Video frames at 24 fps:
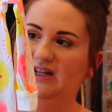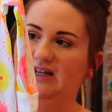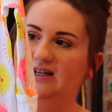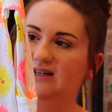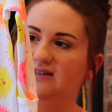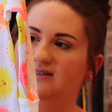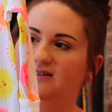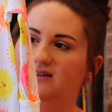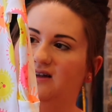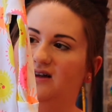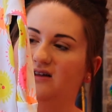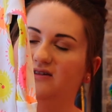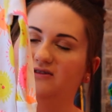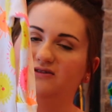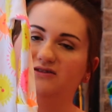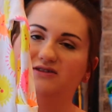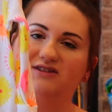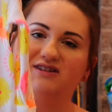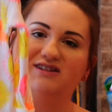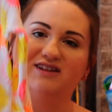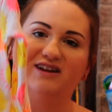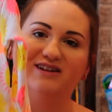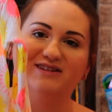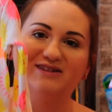It's got little
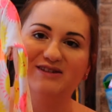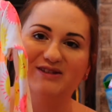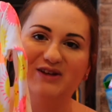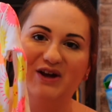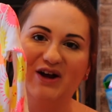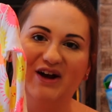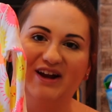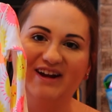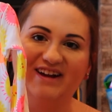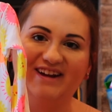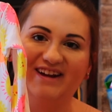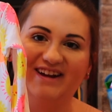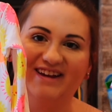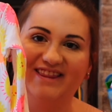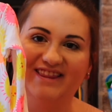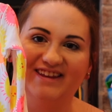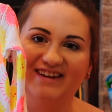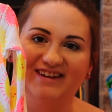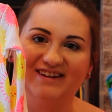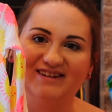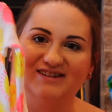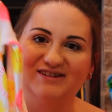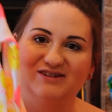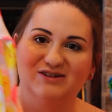suns on it. I
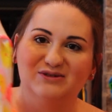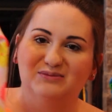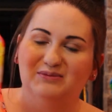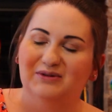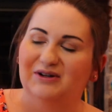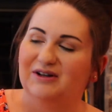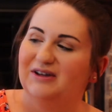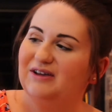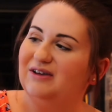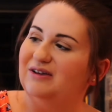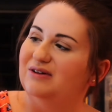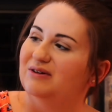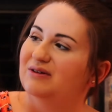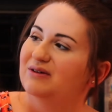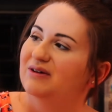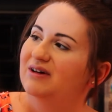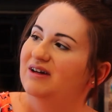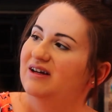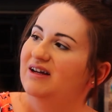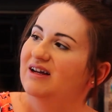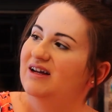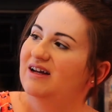think it's super cute.